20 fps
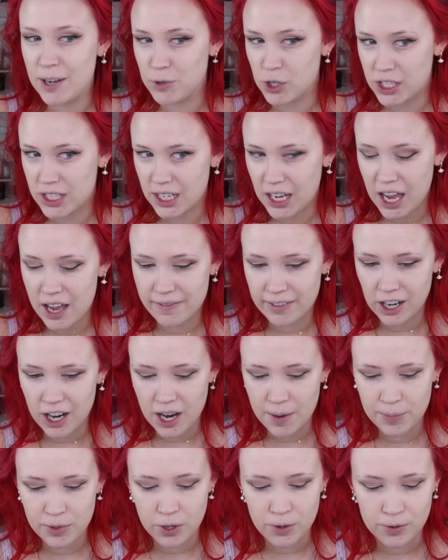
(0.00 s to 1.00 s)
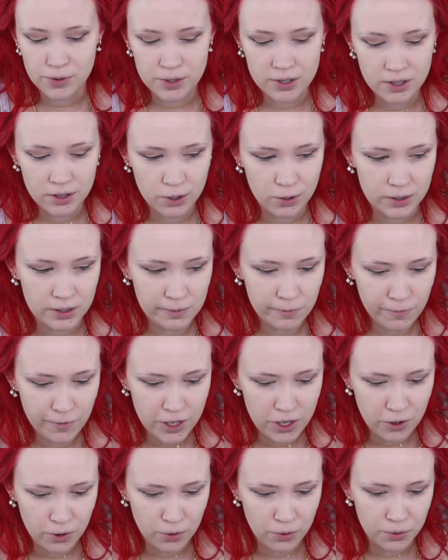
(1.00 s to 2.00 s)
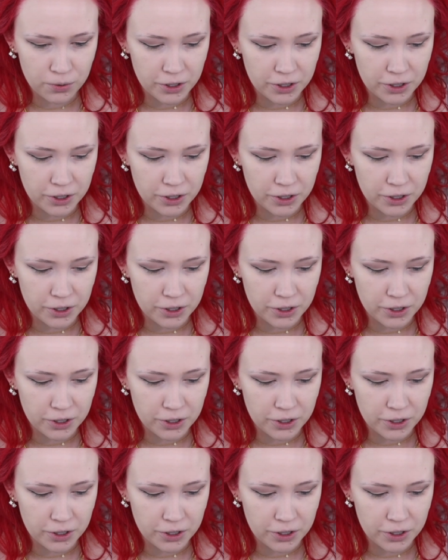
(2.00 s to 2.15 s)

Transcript: just to cover up those few